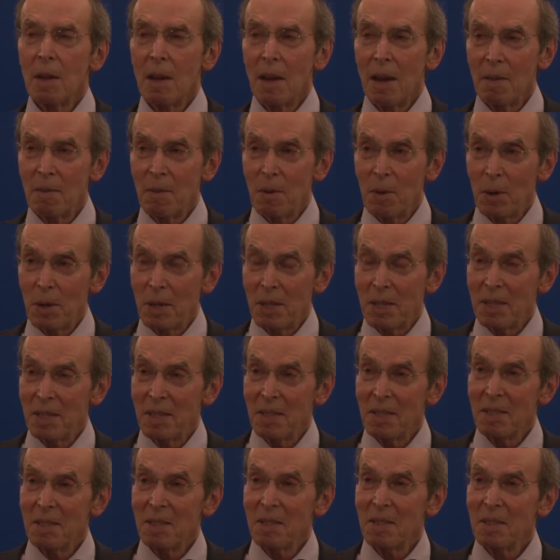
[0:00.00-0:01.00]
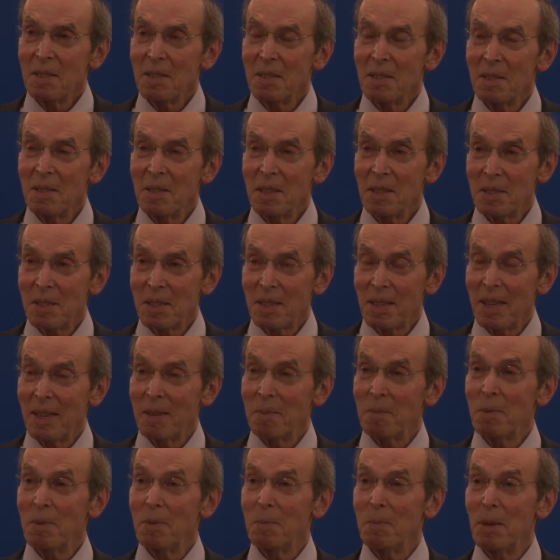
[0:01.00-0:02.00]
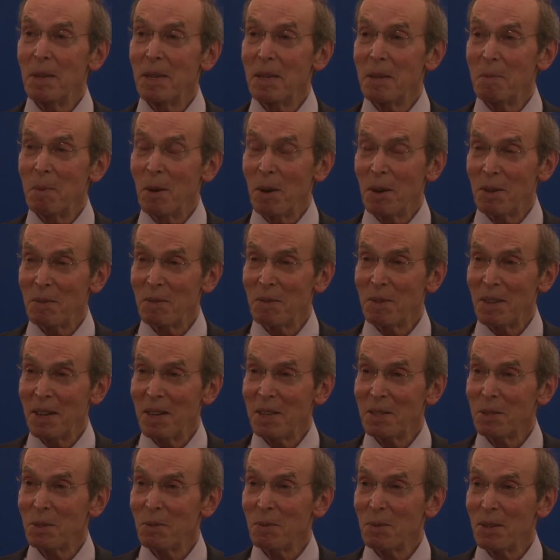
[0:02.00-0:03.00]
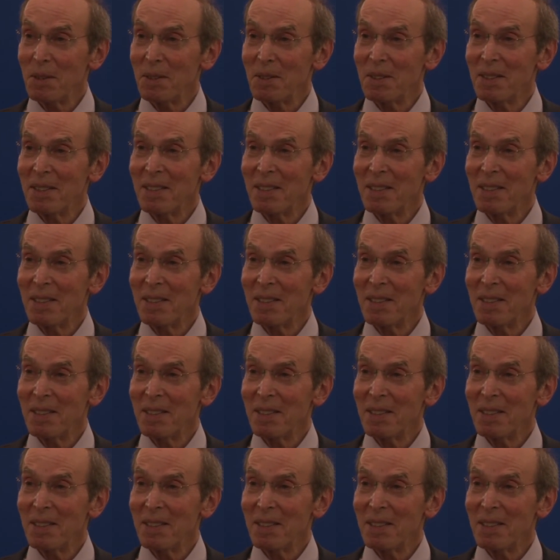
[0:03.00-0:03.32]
I've already disclaimed being a moral philosopher.